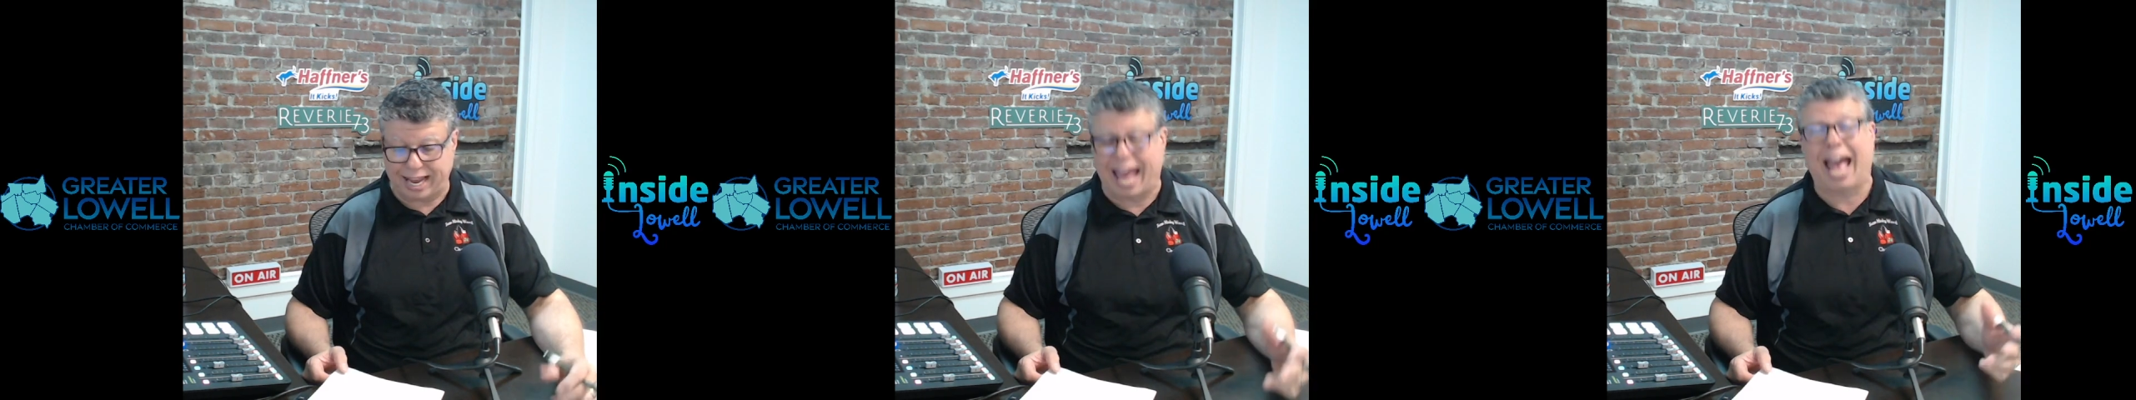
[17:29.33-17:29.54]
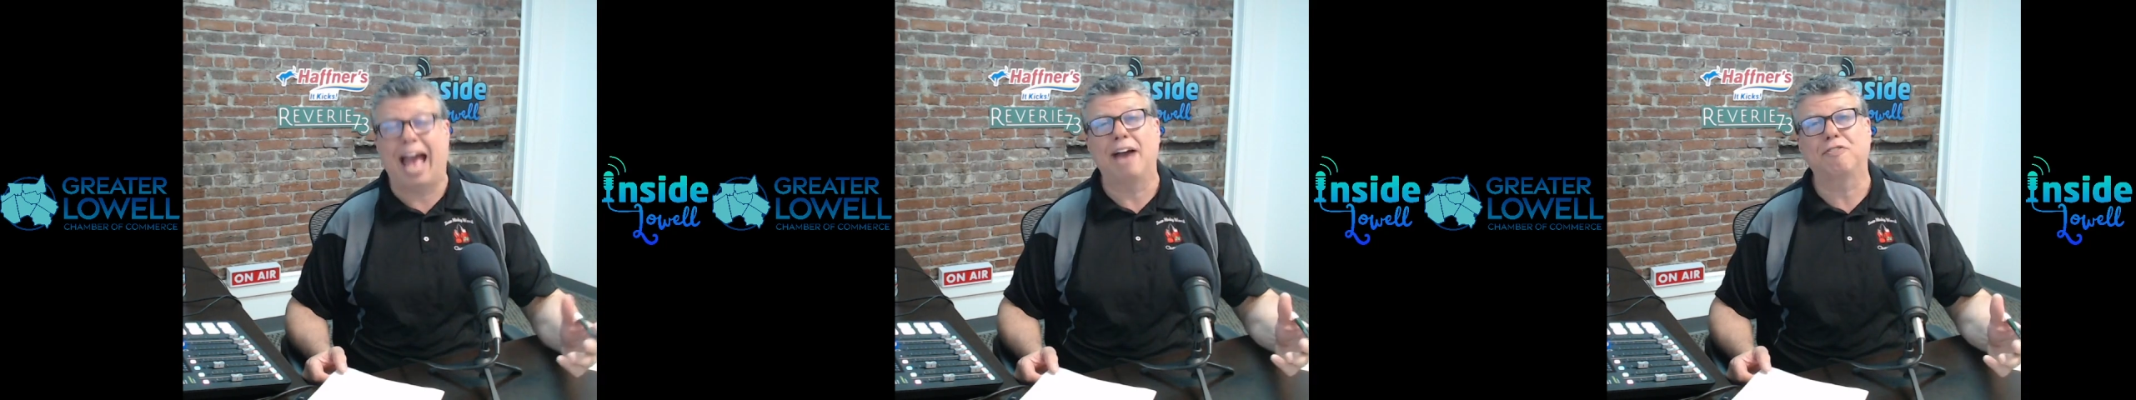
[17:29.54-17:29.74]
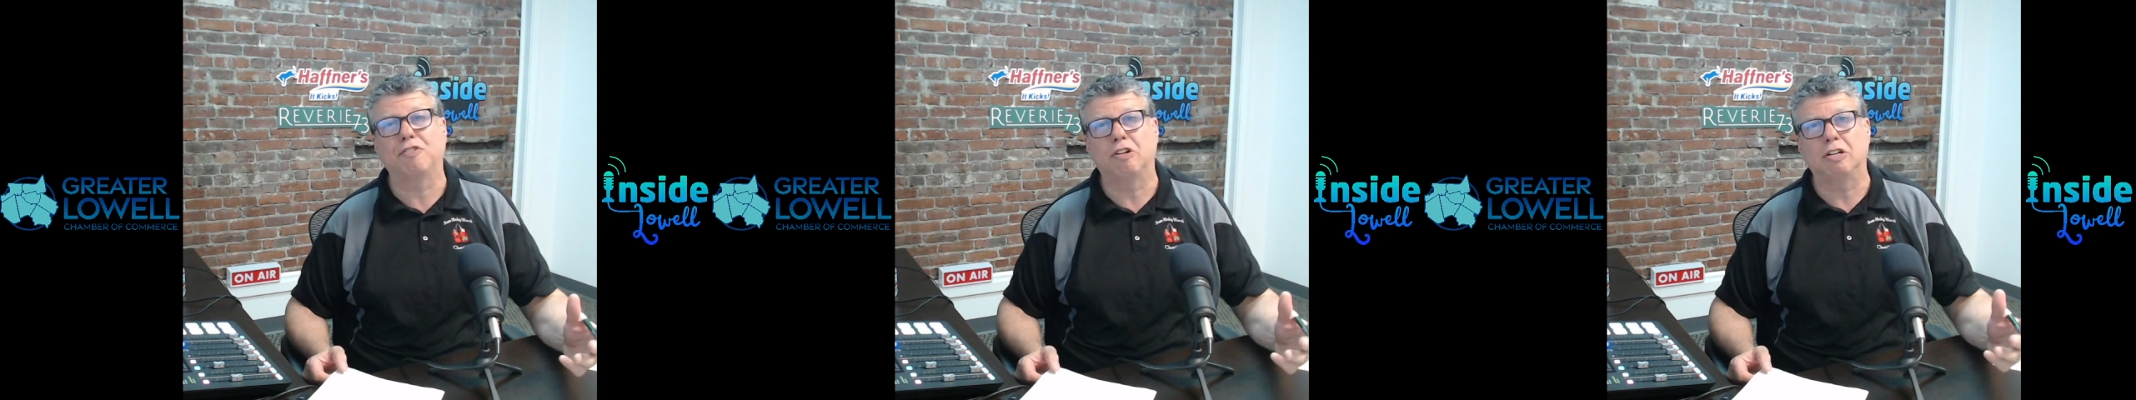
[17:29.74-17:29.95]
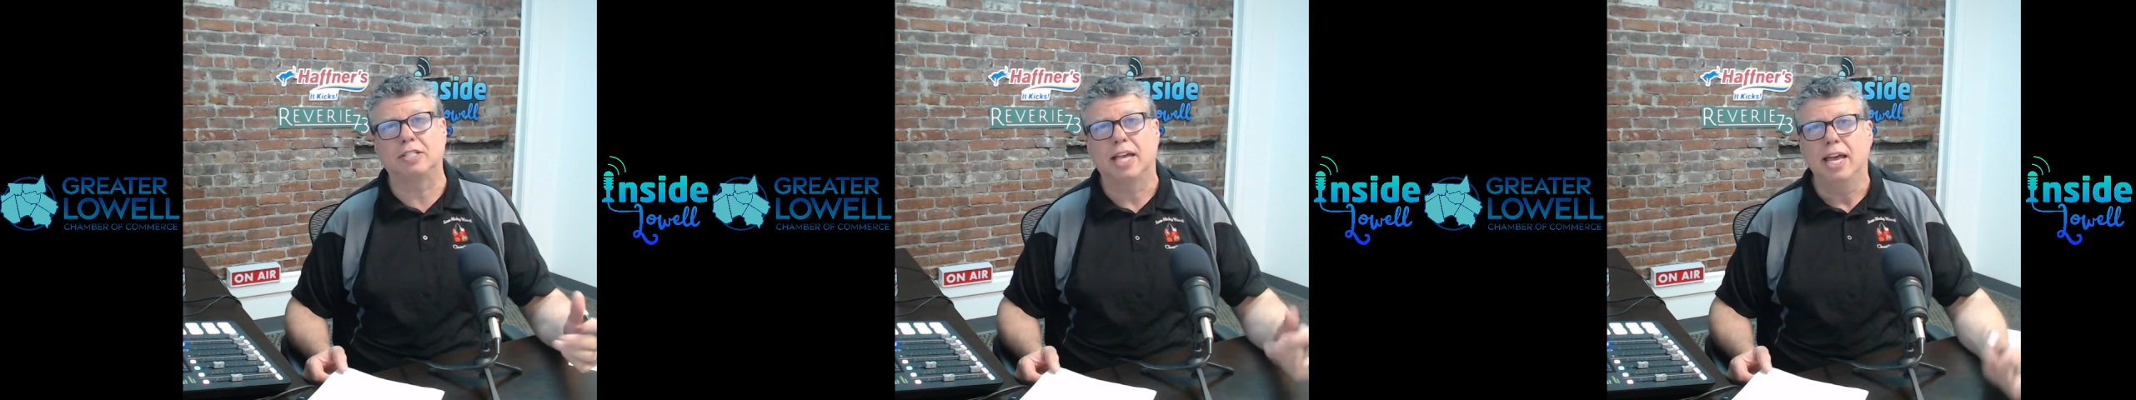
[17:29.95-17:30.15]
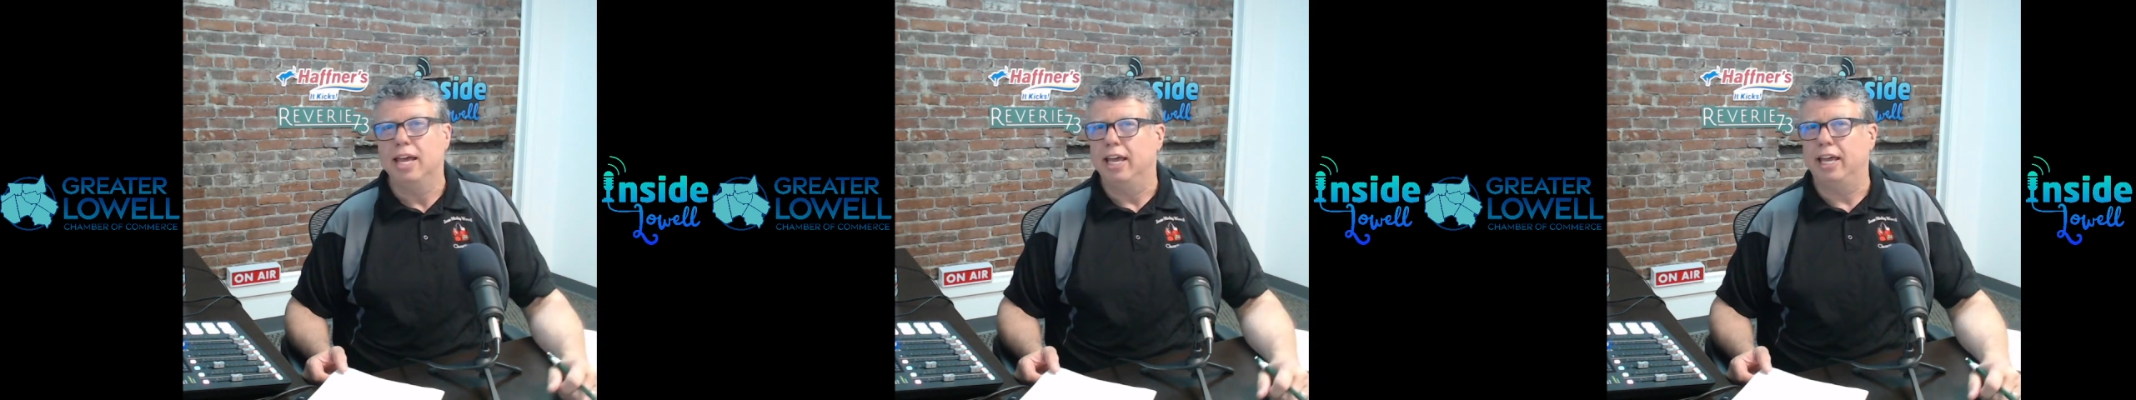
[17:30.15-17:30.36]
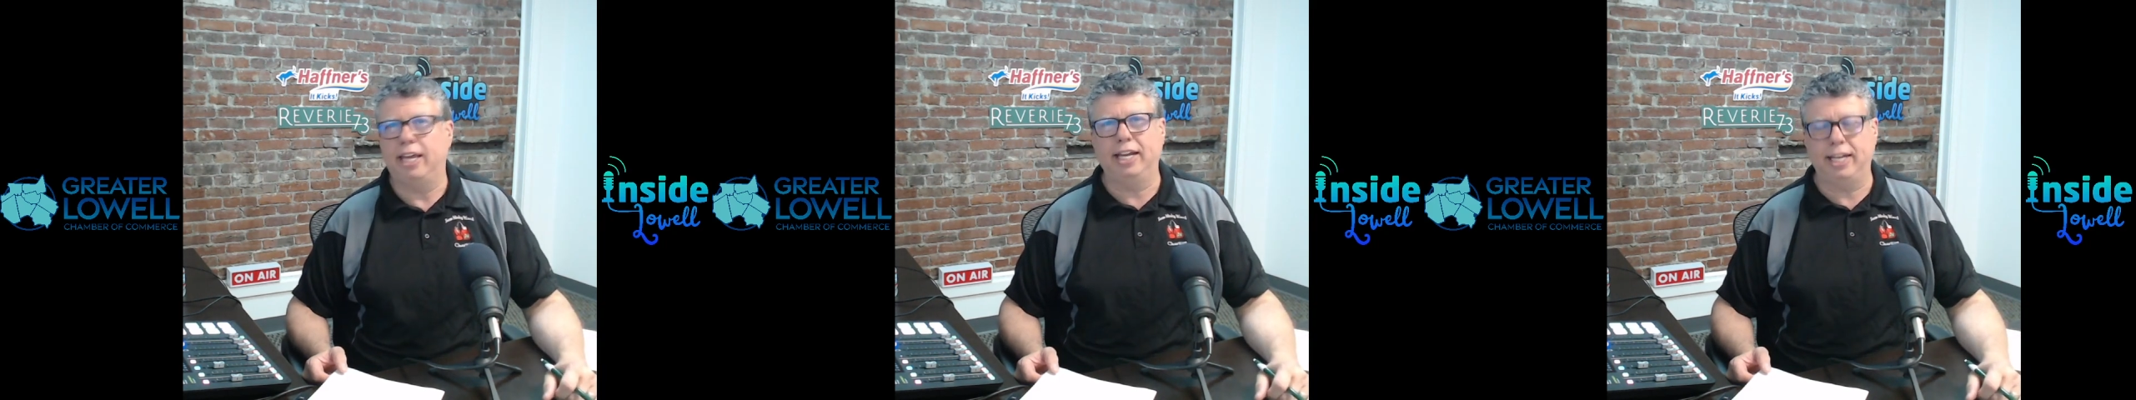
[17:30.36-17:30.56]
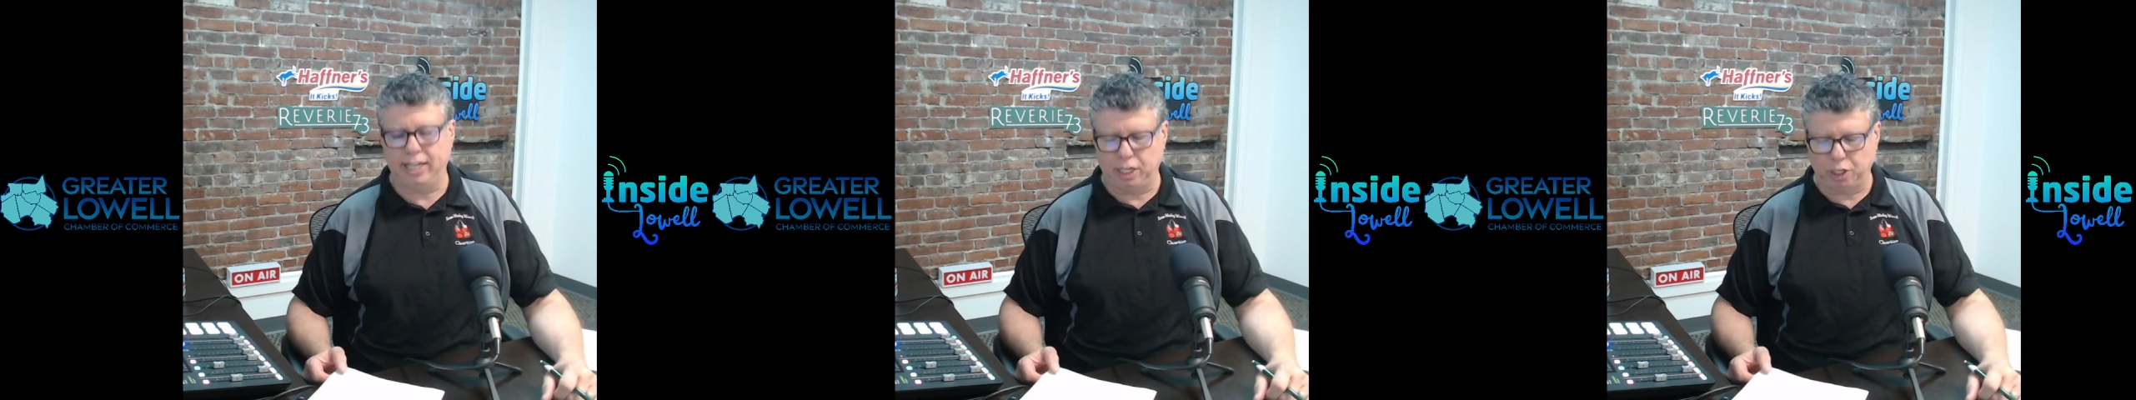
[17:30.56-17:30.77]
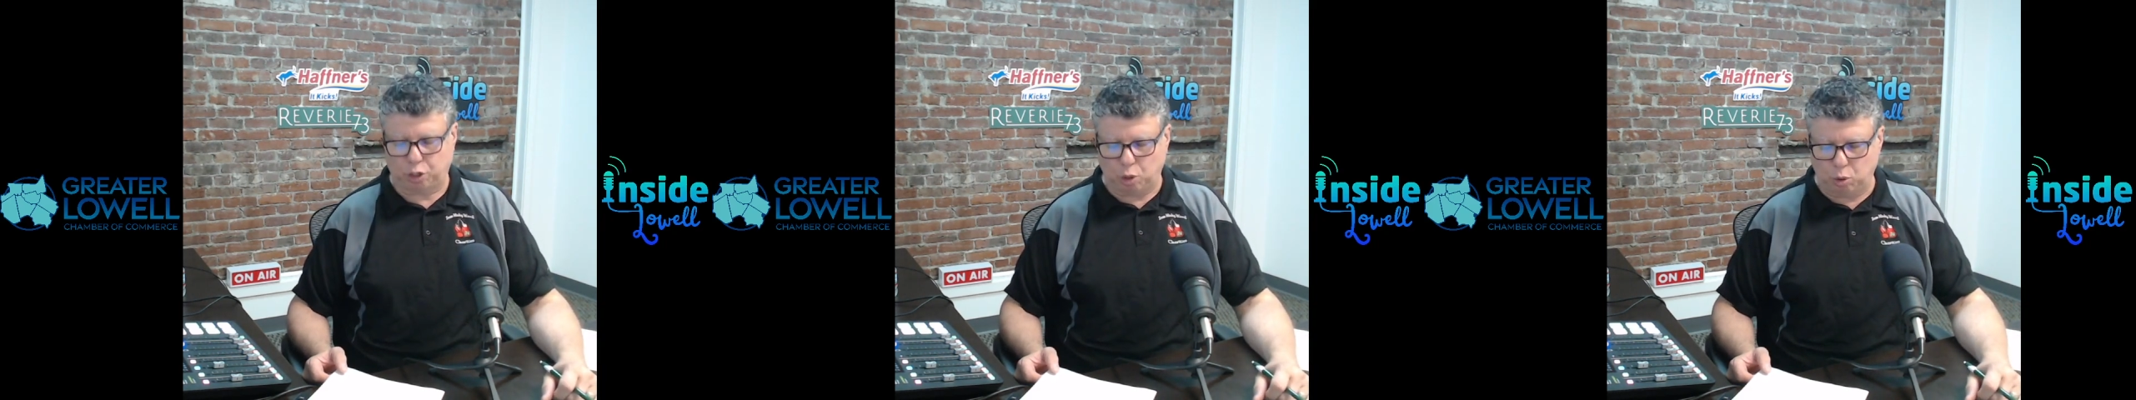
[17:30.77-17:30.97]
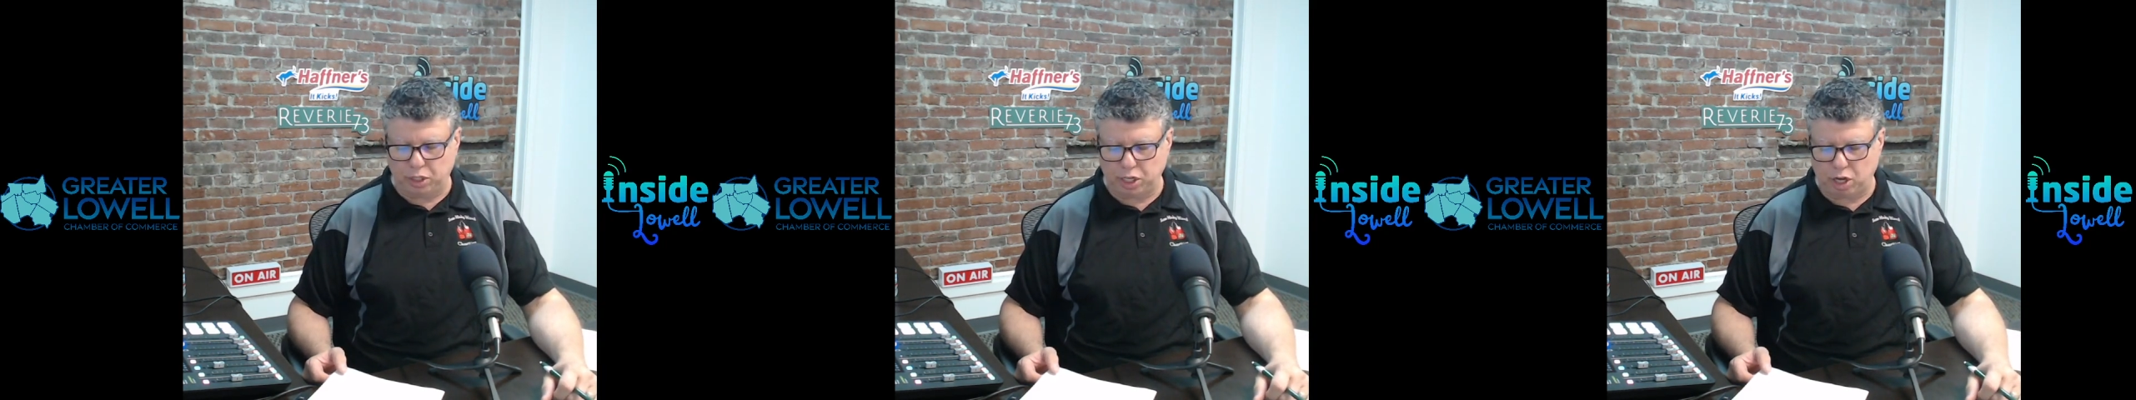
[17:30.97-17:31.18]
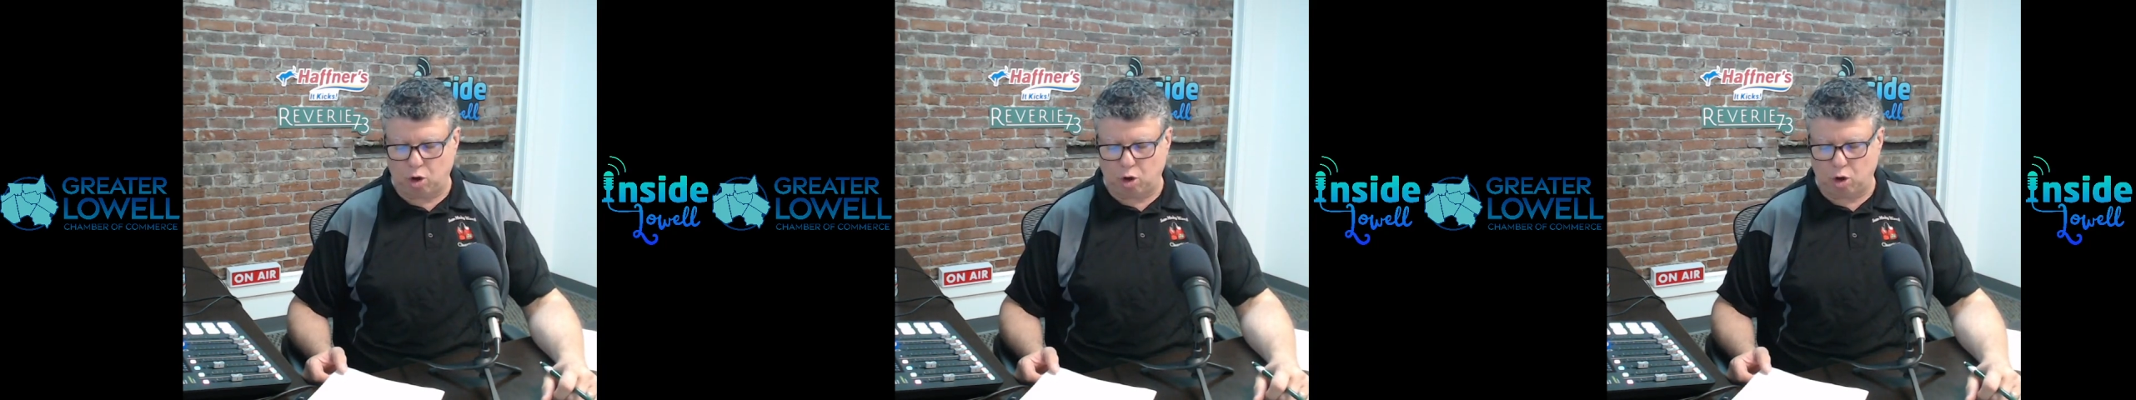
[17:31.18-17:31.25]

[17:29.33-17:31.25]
Hafner's heating and cooling